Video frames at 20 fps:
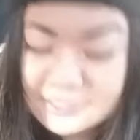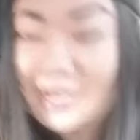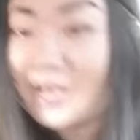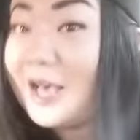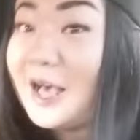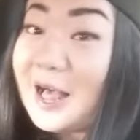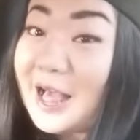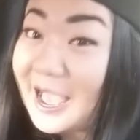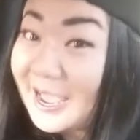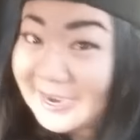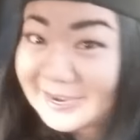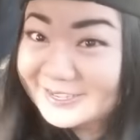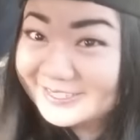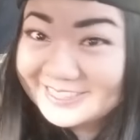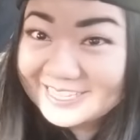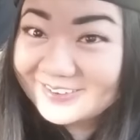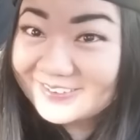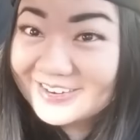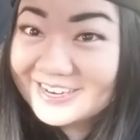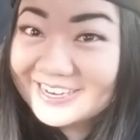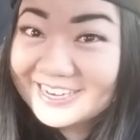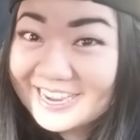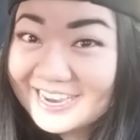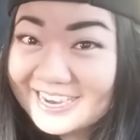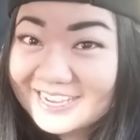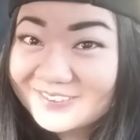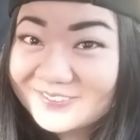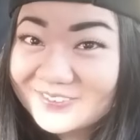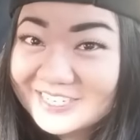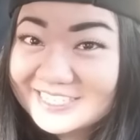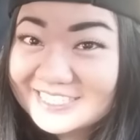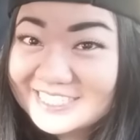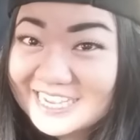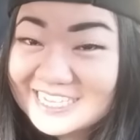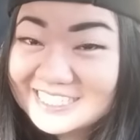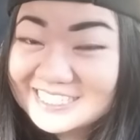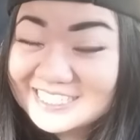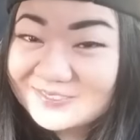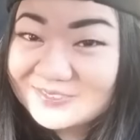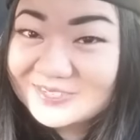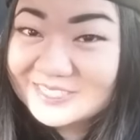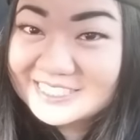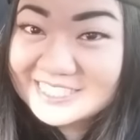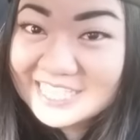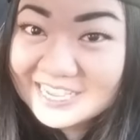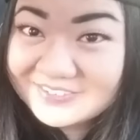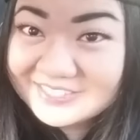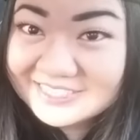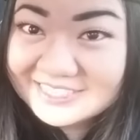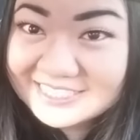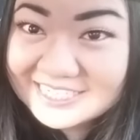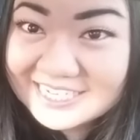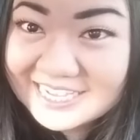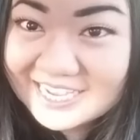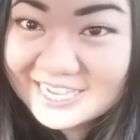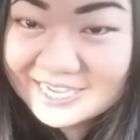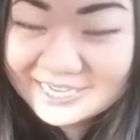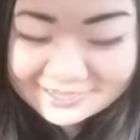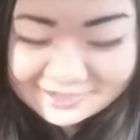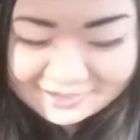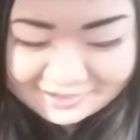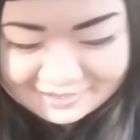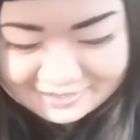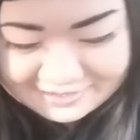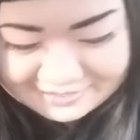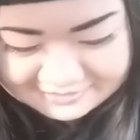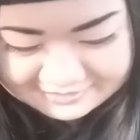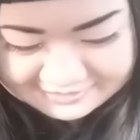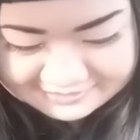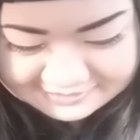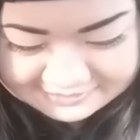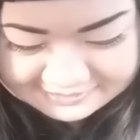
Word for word: Y'all, I don't think we're getting BTS number 7 today, y'all.